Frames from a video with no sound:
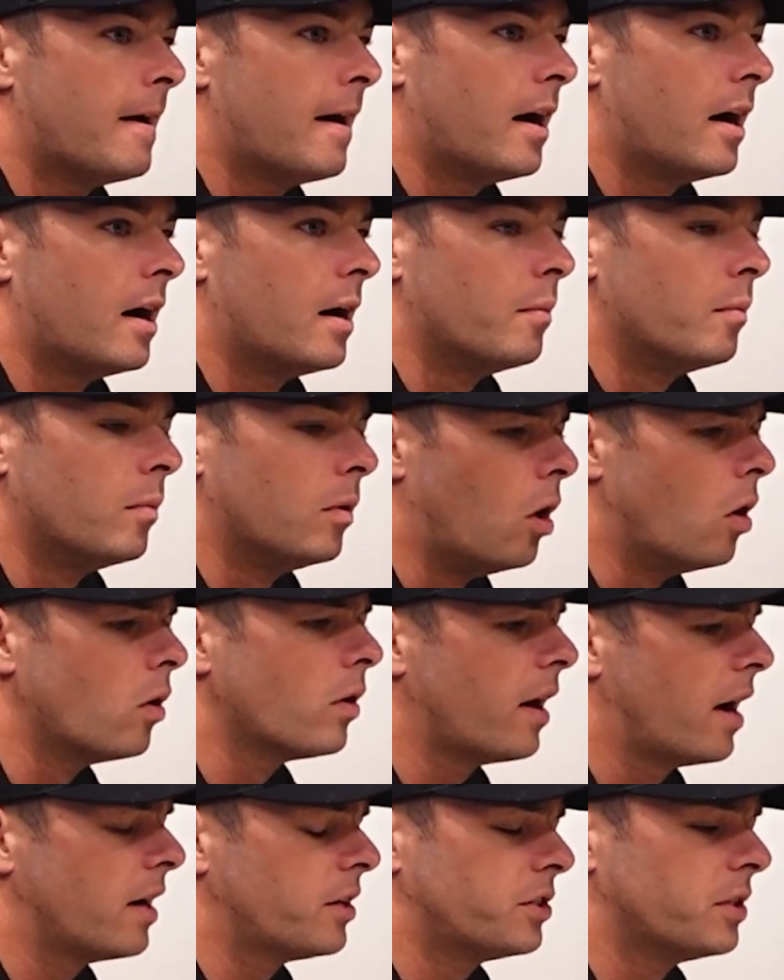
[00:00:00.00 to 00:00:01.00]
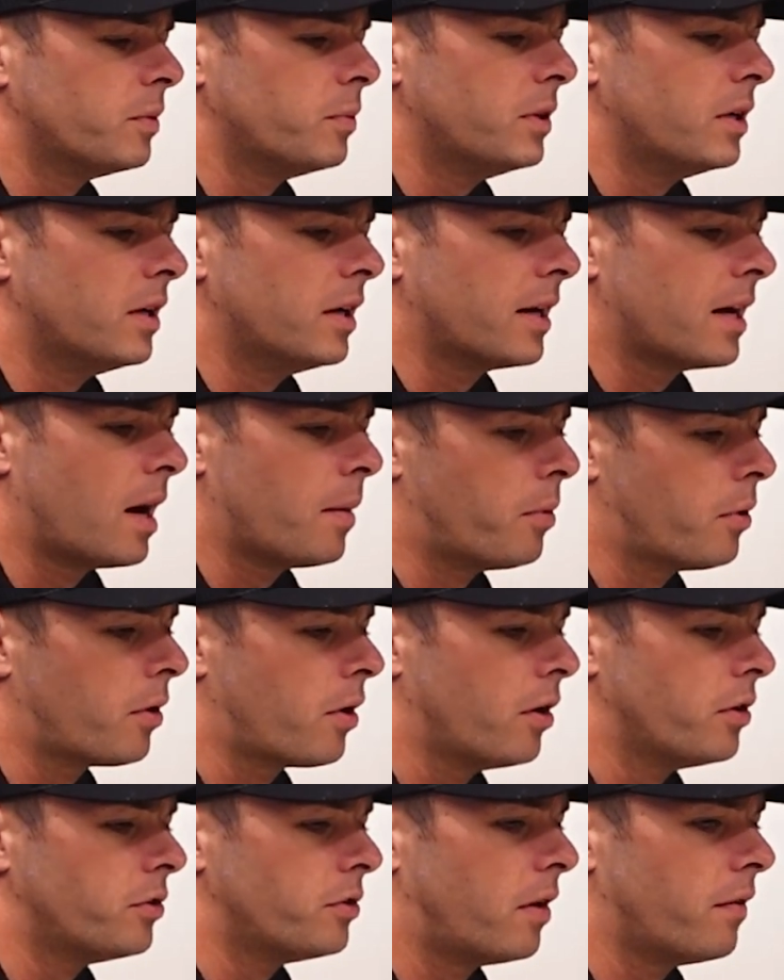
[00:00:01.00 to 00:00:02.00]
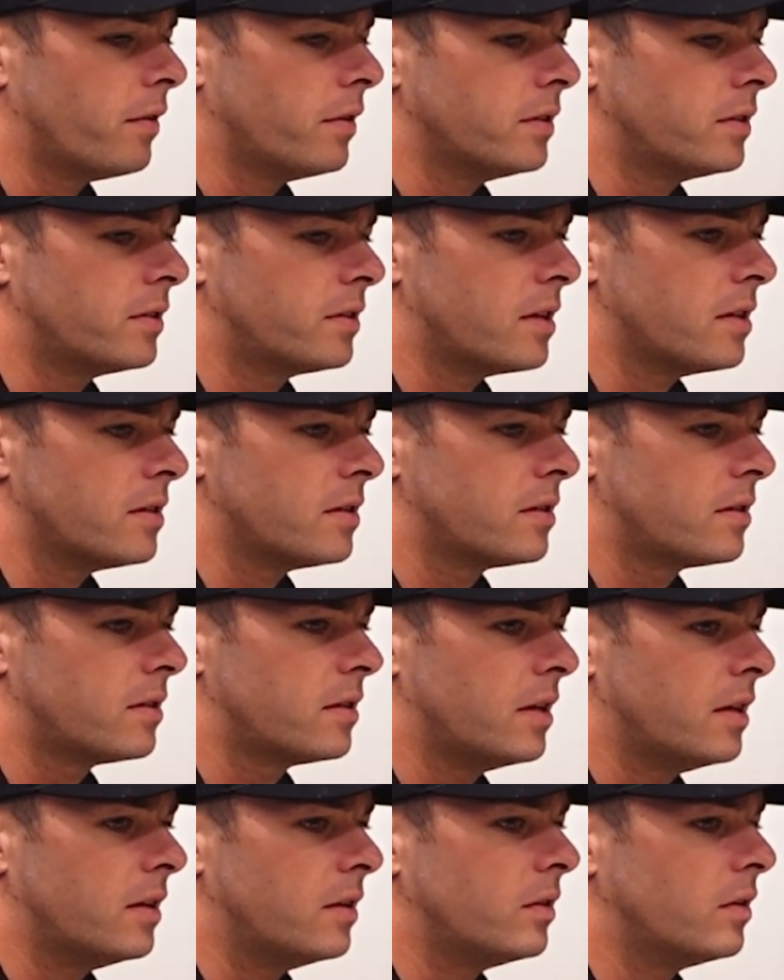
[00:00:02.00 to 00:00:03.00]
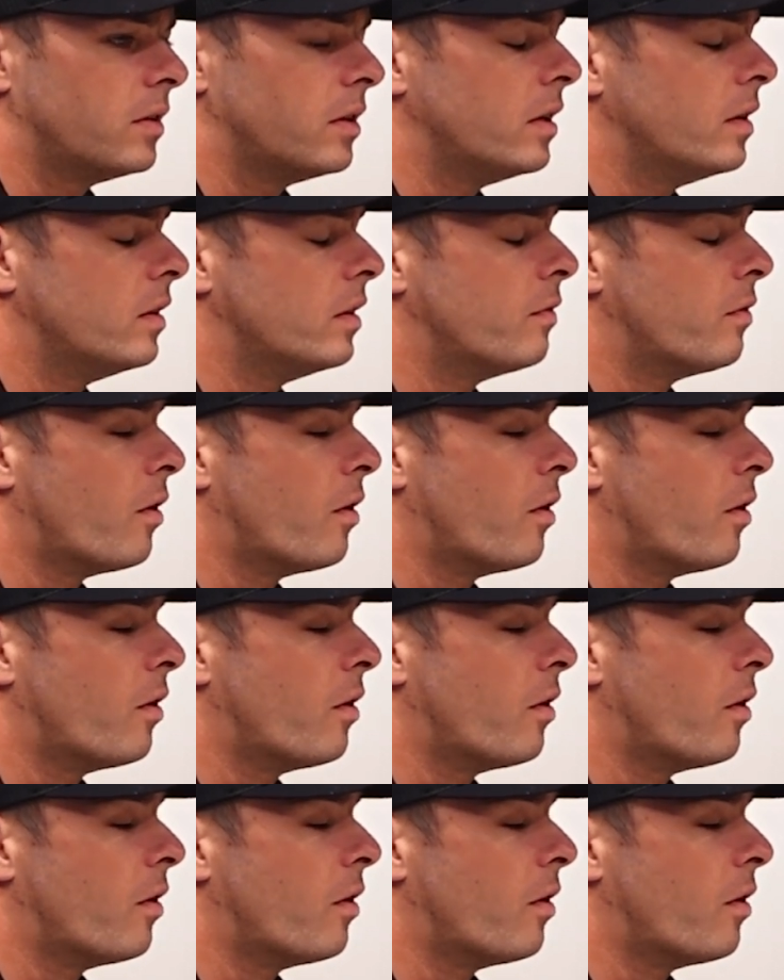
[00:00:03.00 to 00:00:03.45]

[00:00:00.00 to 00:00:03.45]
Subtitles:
Longer, actually, we did a couple co-driving stints in the